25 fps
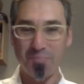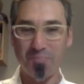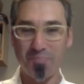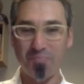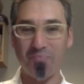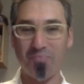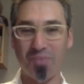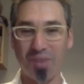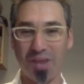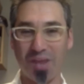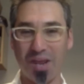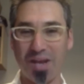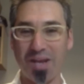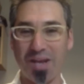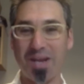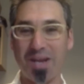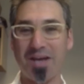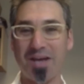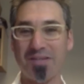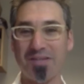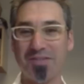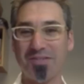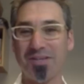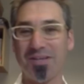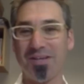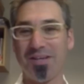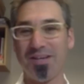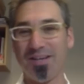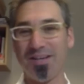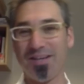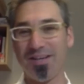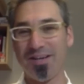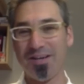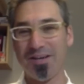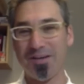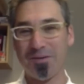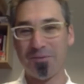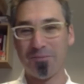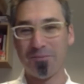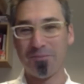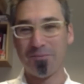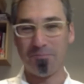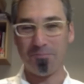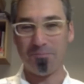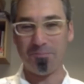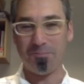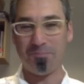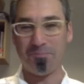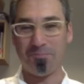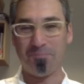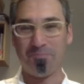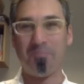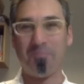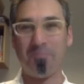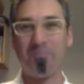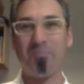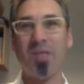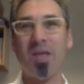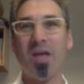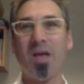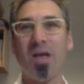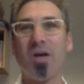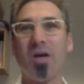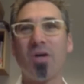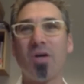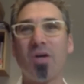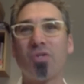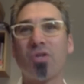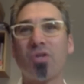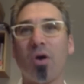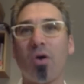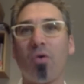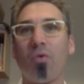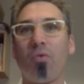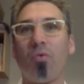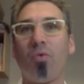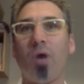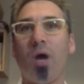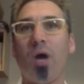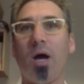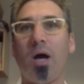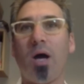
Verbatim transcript: Yeah, nice. We're really excited about it. So